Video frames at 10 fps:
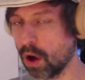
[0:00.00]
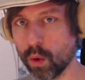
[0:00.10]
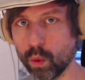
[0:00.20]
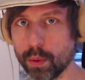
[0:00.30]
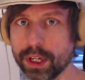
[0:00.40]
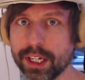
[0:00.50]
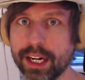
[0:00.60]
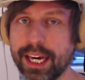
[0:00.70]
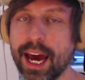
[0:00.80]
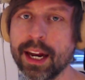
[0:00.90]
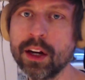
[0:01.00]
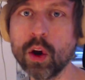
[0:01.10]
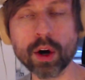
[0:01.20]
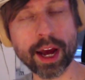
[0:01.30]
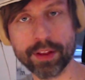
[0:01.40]
We will again
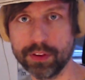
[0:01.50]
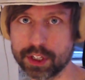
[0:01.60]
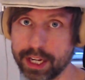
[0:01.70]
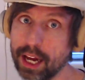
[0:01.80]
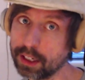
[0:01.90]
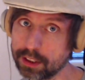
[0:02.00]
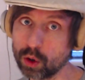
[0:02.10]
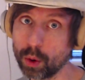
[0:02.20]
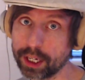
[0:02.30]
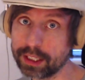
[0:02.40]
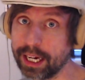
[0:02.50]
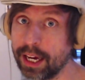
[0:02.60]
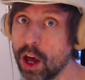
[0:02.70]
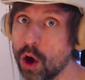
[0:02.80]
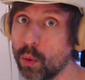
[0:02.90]
look at the skeleton
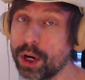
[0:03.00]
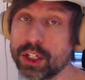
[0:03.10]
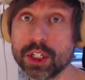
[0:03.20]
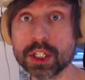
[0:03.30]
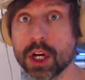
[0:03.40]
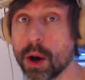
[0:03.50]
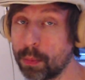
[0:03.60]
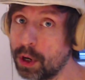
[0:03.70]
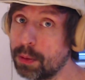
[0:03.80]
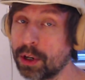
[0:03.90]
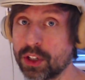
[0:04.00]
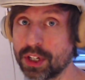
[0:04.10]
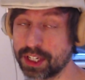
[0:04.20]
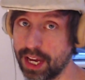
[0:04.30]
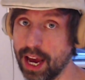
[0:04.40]
quickly, which is pretty much the
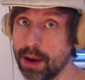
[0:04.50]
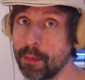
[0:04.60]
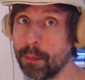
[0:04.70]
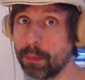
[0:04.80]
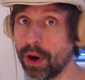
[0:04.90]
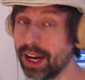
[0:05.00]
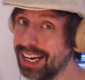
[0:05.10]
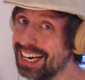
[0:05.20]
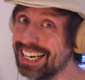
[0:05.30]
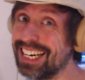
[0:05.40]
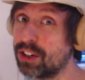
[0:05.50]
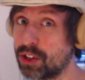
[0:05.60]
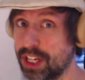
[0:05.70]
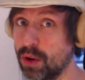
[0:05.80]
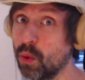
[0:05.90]
same, but in an
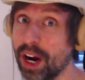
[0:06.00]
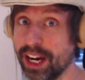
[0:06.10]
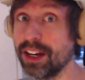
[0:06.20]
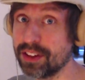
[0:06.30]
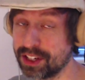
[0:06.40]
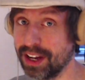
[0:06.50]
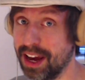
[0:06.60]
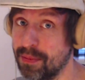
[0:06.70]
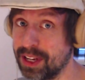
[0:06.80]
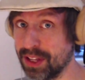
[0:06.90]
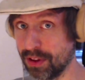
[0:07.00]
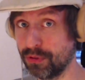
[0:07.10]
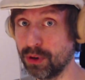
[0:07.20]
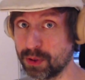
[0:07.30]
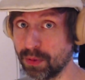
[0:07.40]
interesting way, the same as in the
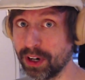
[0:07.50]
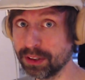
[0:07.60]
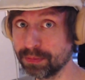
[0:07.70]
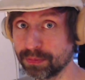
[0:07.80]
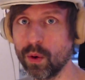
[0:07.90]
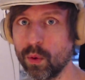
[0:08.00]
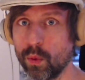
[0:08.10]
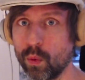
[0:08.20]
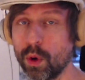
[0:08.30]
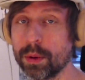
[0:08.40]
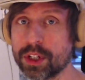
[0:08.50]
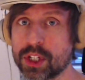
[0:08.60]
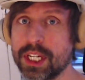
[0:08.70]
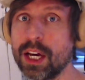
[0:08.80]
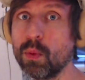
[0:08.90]
first part. We will
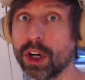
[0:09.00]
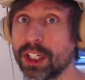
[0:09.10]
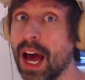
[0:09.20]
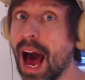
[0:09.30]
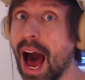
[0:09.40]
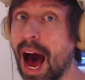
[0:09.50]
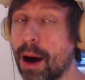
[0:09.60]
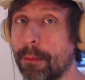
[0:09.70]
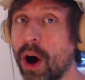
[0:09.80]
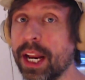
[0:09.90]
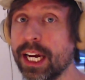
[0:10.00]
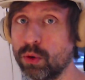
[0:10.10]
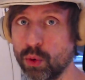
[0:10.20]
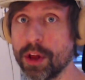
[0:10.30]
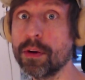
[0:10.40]
see what harmonic
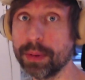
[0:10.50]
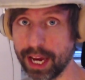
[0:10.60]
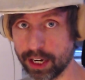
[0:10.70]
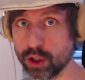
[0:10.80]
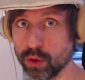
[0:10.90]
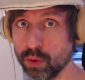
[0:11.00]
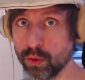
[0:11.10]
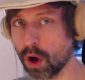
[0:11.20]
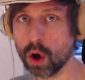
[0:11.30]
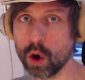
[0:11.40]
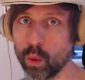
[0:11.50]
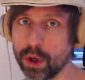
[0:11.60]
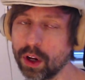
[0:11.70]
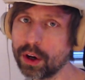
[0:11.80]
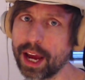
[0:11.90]
rhythm can do. We
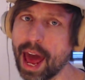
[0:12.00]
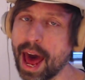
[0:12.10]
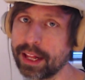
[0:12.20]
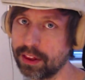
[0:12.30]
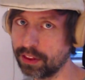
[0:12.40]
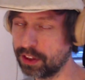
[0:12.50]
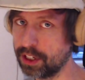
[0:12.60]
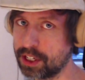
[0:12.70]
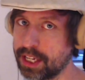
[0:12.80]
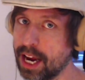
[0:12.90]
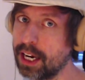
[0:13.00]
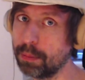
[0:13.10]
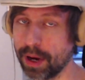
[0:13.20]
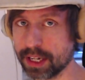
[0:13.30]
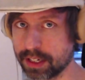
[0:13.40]
look at the descending
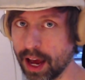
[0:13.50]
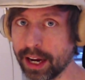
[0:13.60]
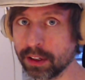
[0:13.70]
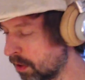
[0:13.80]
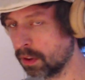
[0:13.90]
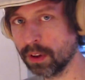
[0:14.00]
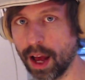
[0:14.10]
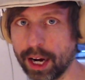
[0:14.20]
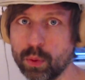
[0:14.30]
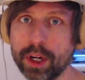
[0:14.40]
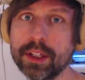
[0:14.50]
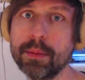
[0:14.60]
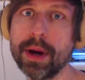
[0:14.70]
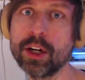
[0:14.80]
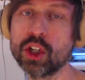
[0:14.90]
bass line. I quickly
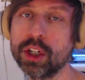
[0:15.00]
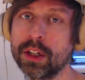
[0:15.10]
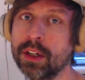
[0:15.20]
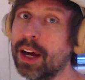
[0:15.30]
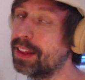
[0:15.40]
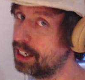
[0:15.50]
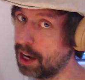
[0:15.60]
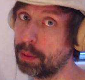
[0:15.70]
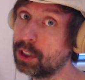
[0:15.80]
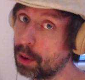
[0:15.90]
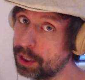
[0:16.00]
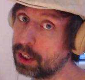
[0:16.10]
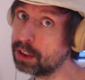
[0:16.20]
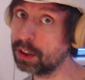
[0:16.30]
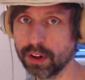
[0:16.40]
mention the double
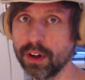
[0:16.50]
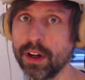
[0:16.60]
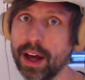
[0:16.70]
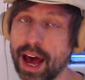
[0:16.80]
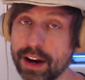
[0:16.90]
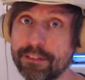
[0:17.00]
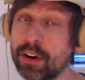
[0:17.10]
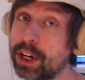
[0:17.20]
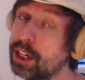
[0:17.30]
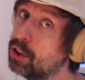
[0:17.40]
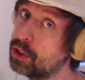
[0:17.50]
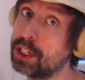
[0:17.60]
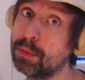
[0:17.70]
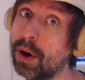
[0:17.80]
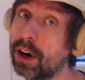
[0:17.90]
dominant. And a very
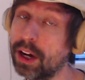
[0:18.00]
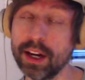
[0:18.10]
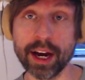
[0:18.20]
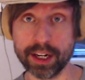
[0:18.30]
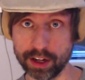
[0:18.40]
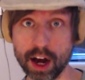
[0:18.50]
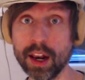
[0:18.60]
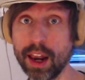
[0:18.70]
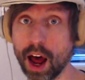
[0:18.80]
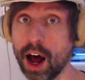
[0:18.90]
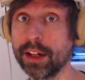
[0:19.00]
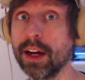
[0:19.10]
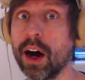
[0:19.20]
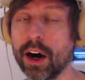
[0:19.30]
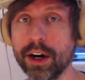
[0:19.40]
interesting part I like a lot
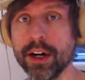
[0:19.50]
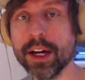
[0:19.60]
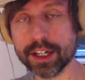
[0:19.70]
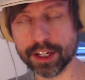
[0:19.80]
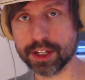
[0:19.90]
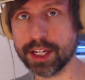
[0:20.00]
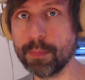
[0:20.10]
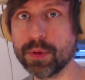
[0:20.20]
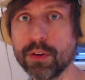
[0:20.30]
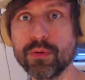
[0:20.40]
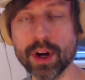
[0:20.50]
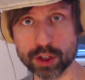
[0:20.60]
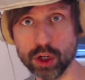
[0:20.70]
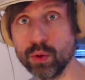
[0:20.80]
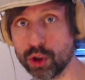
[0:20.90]
are deceptive
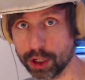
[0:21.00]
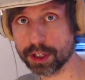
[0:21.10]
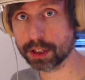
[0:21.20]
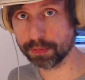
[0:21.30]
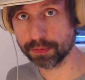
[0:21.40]
resolutions.